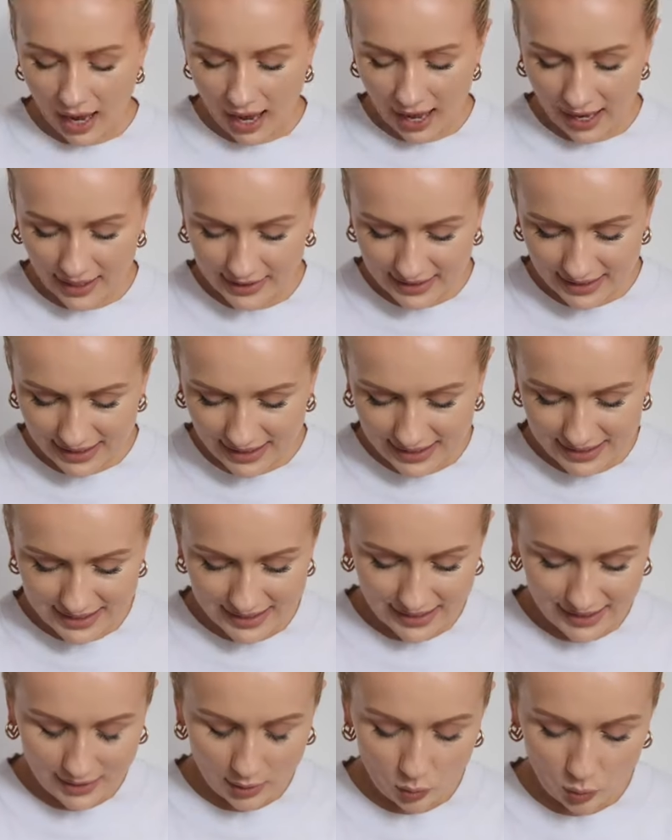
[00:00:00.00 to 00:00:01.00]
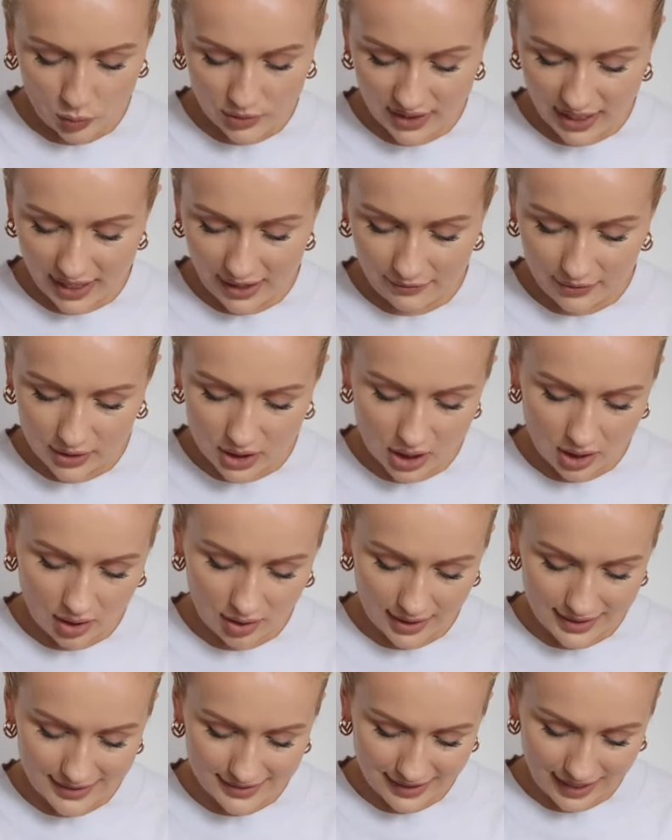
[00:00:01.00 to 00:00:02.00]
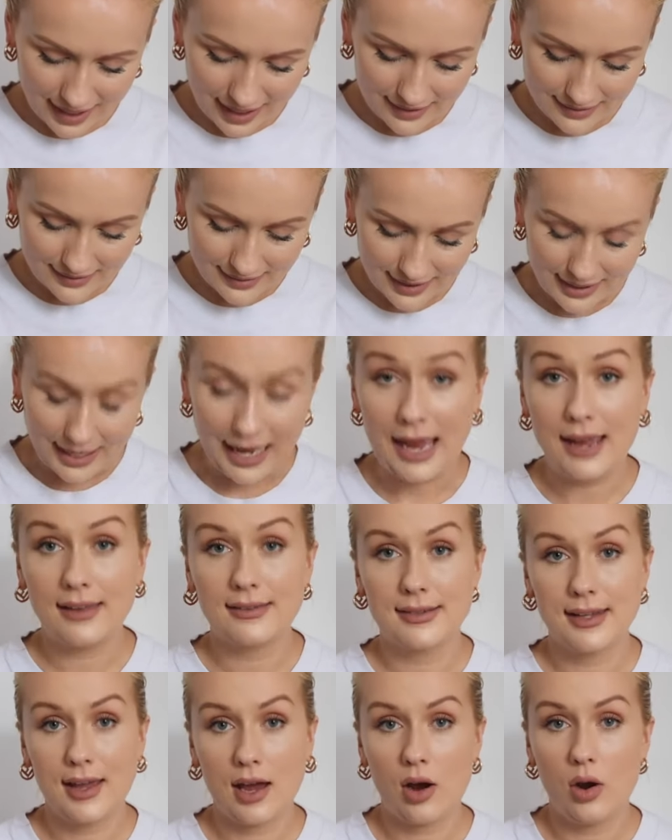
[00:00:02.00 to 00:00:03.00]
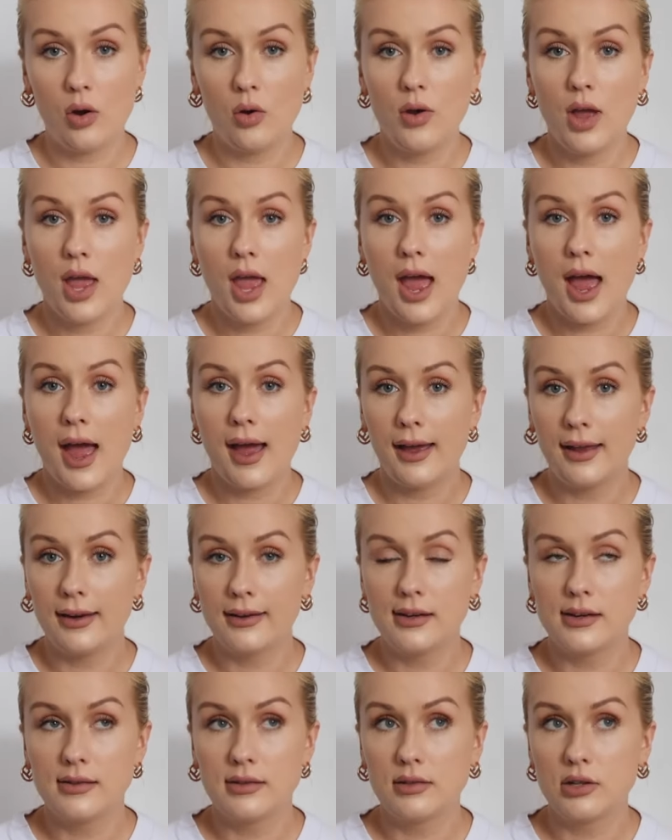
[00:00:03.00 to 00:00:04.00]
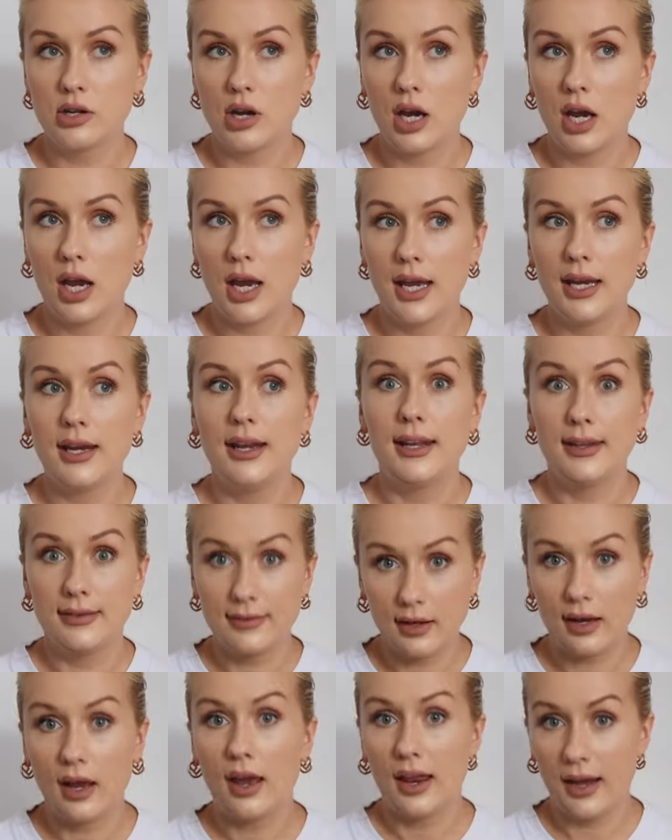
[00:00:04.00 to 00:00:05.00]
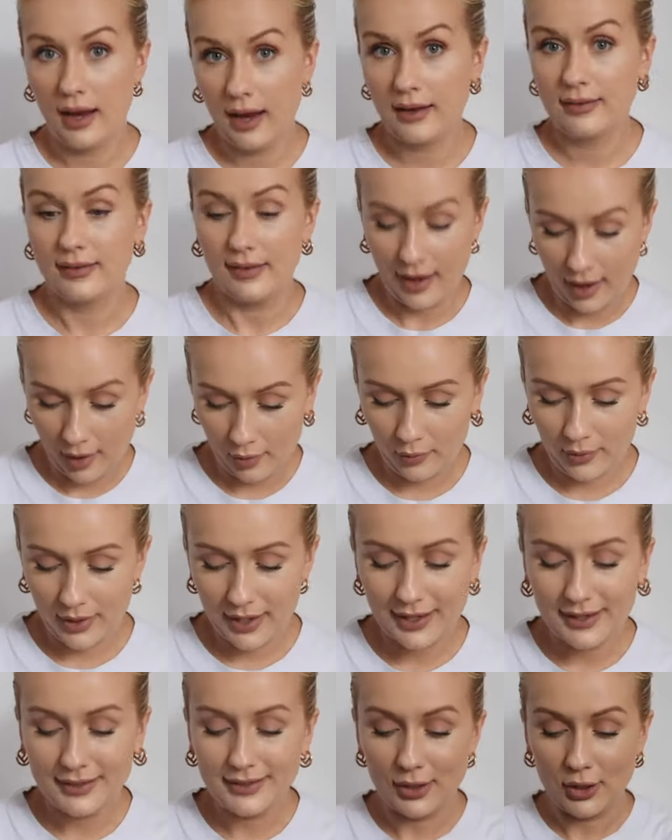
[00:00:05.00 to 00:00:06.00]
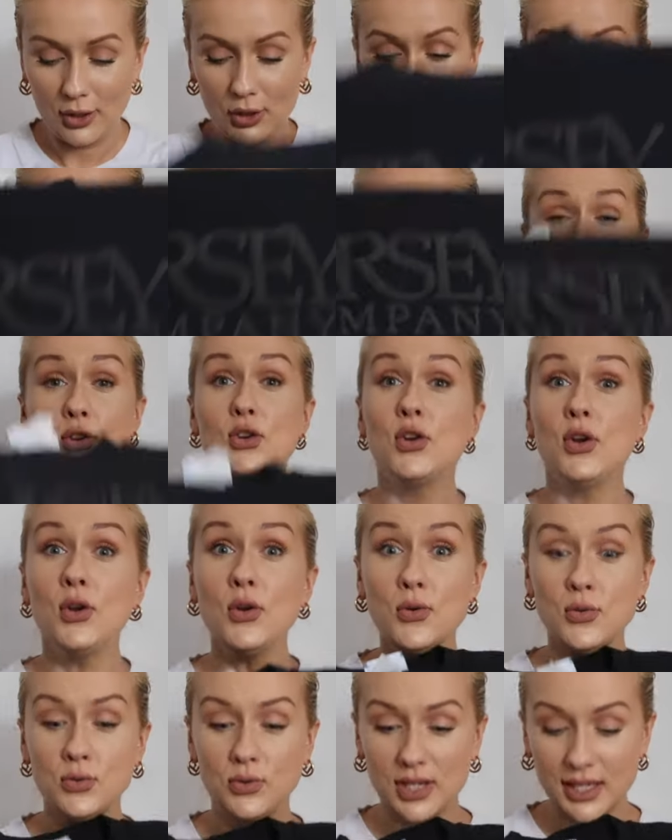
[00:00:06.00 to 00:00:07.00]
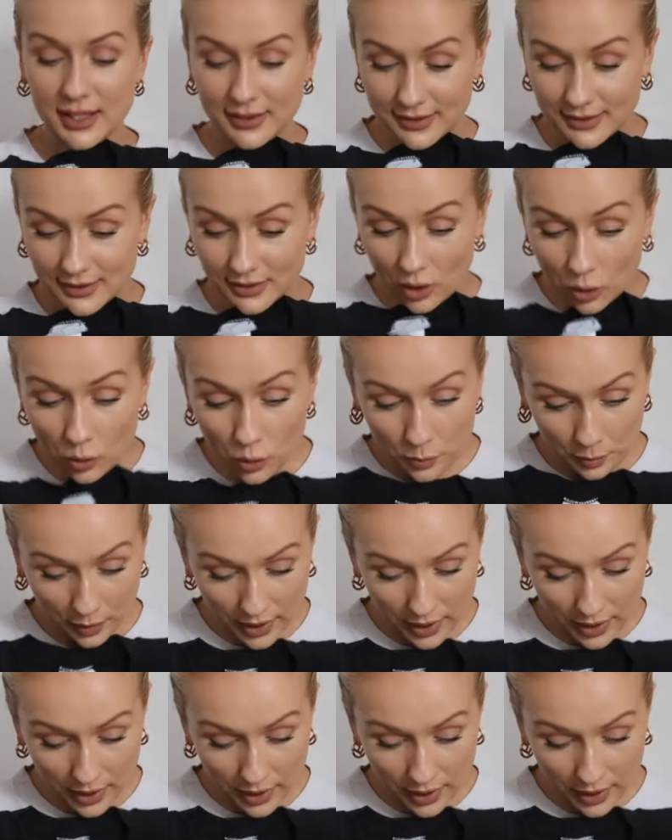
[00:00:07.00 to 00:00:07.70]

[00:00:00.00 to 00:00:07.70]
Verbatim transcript: and it was advertised as an XL and it is an XL. It is huge. It's so